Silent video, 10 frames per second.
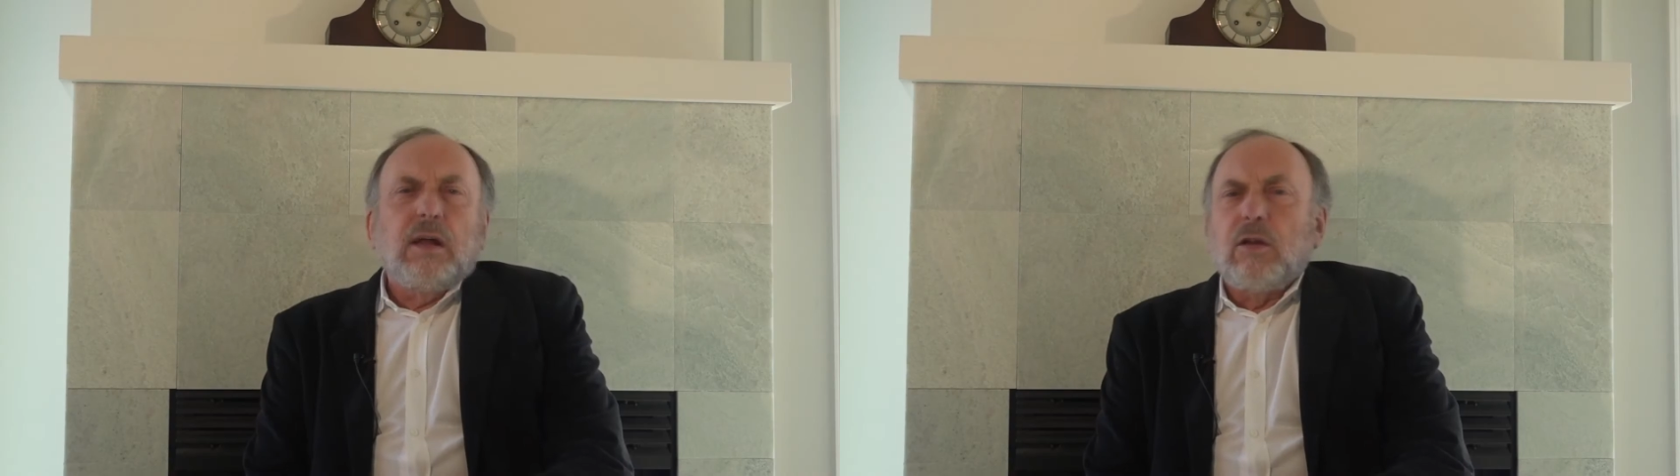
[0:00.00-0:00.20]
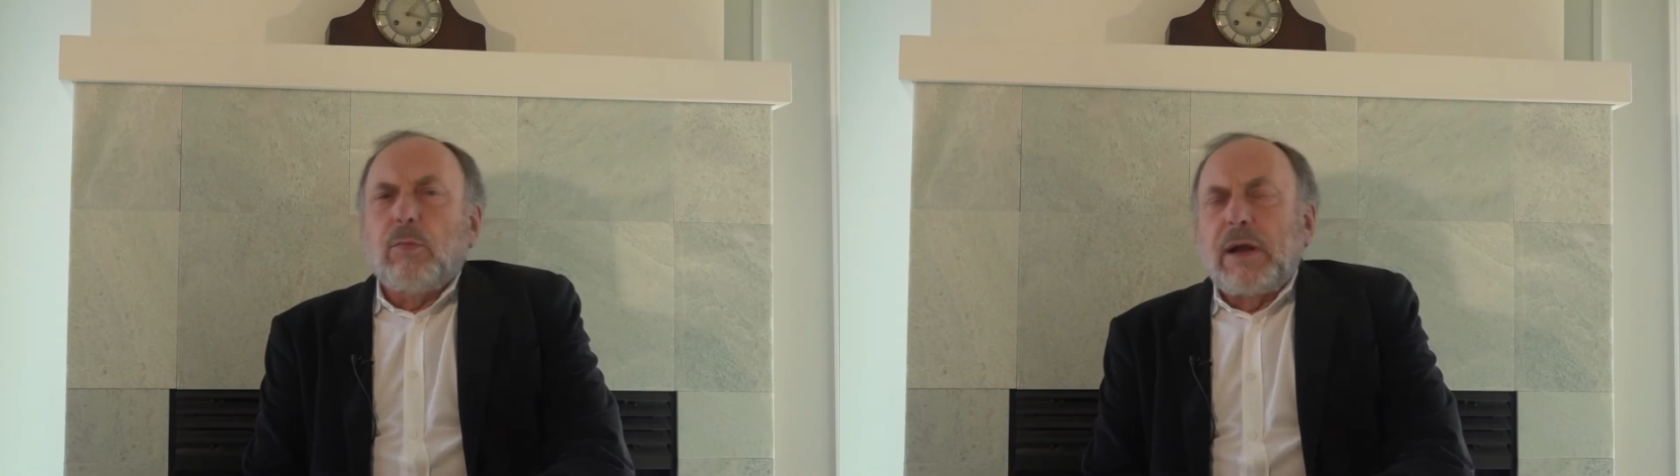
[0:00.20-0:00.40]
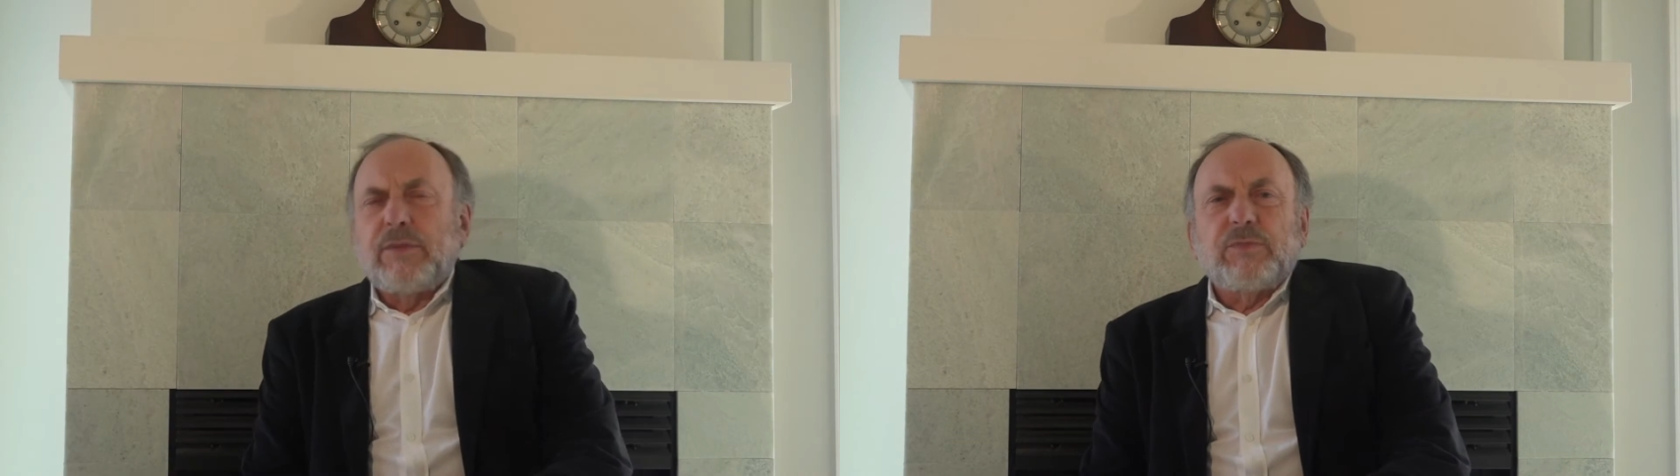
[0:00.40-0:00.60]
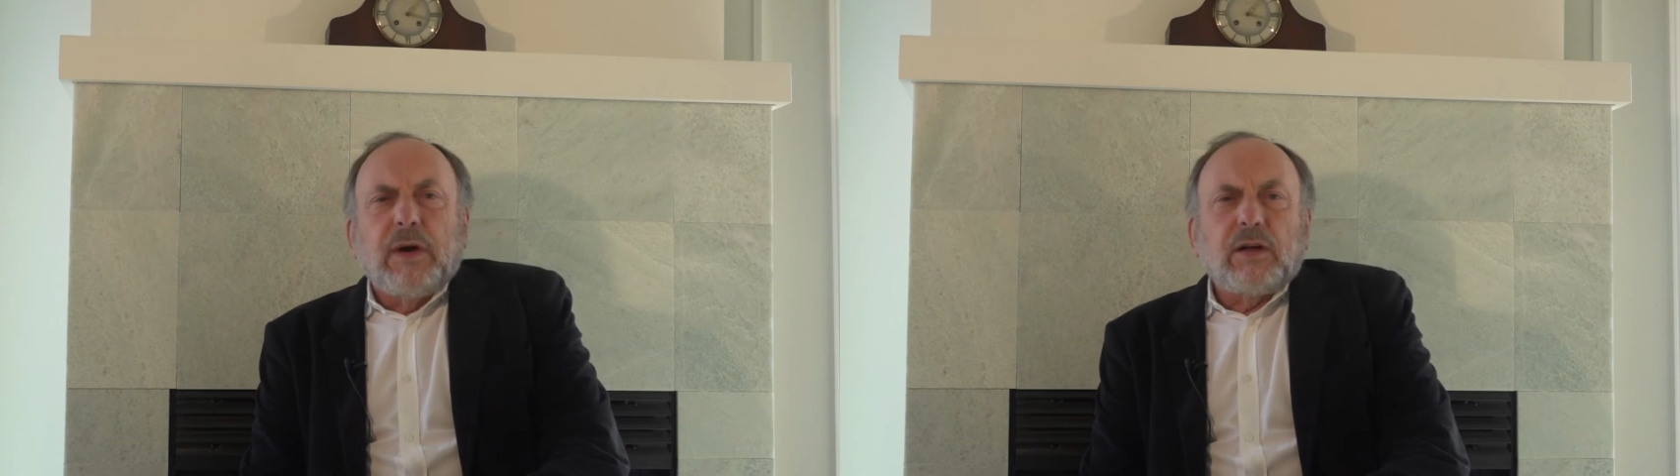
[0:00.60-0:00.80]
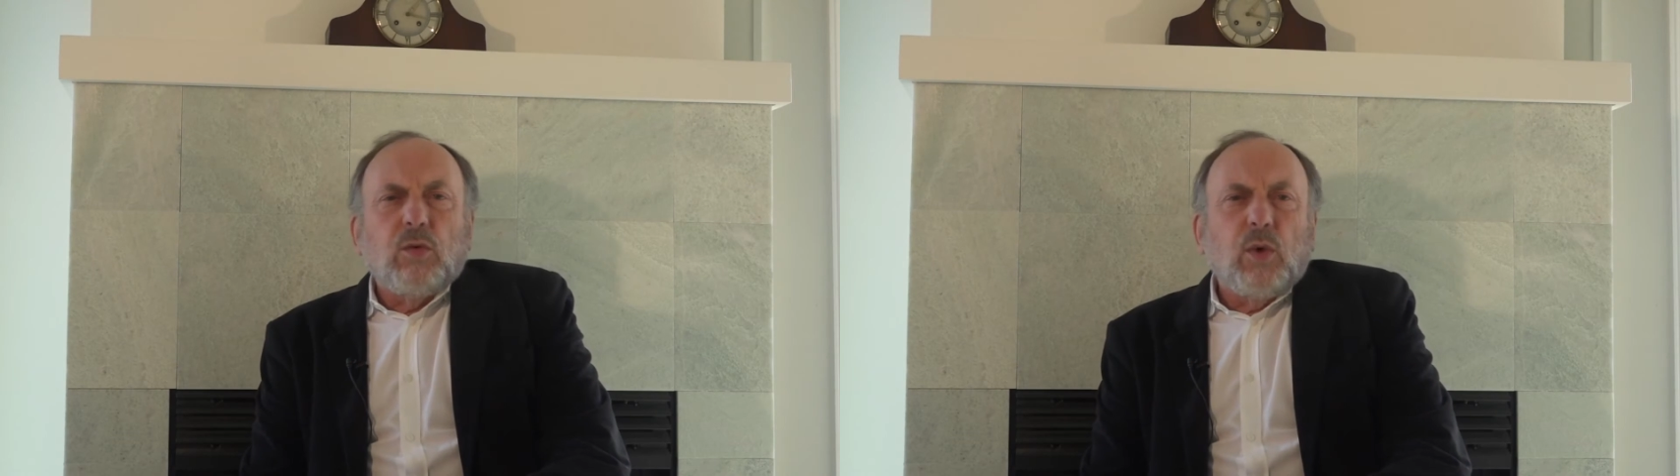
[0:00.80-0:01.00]
Hello, my name is
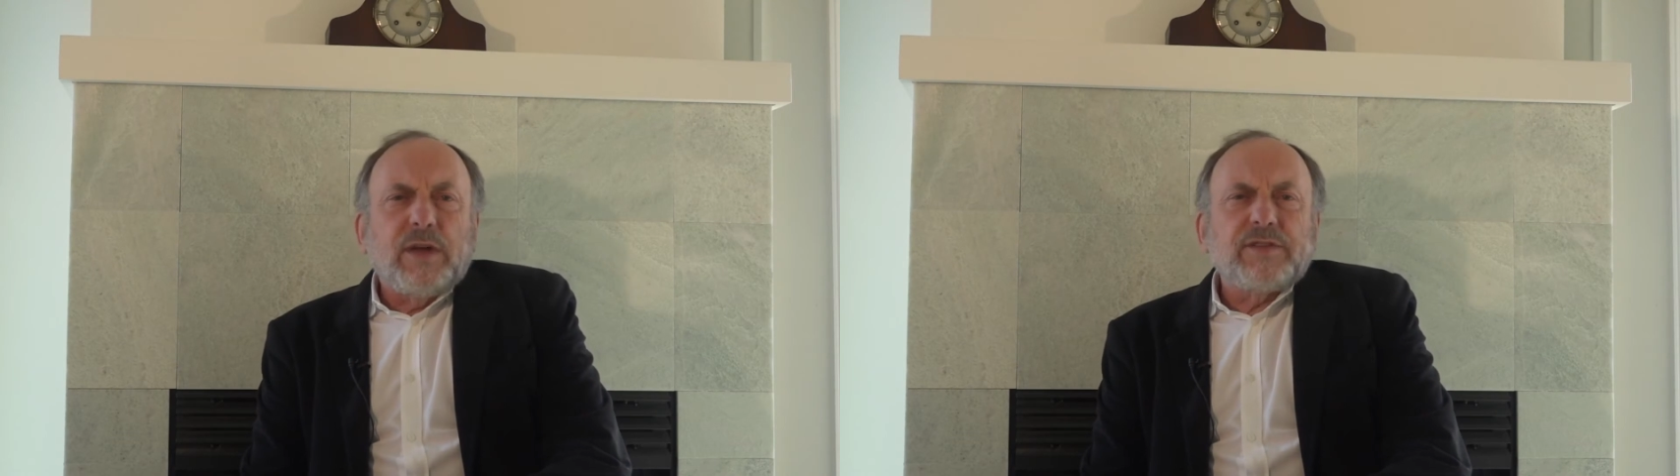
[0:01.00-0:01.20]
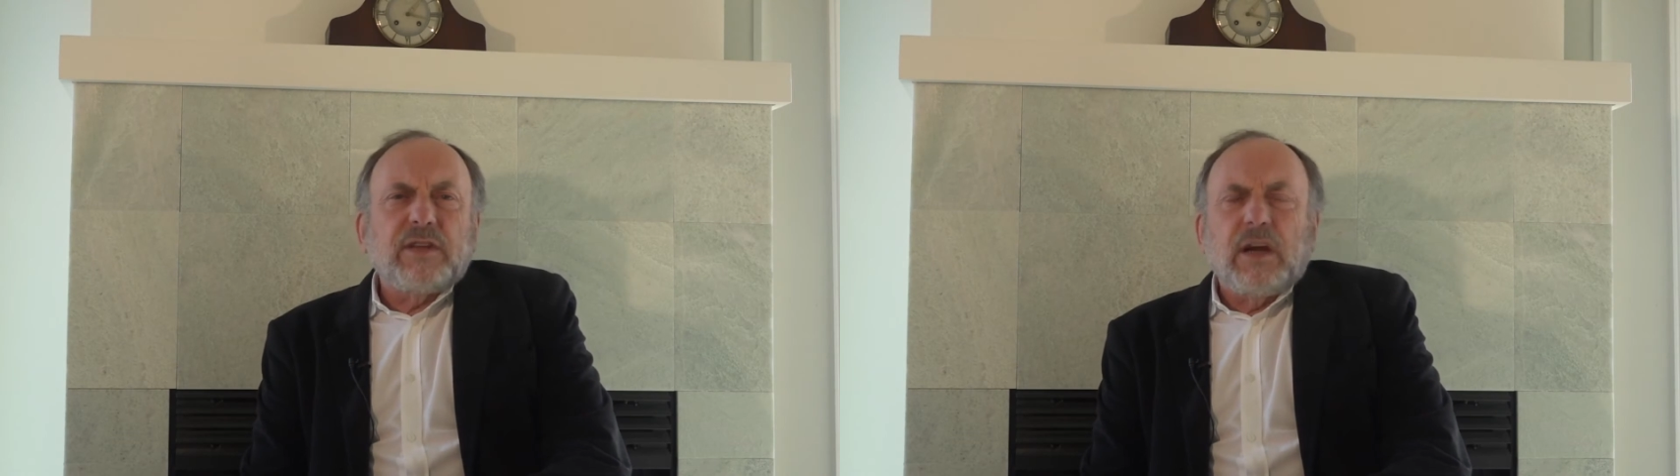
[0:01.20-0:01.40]
Michael West,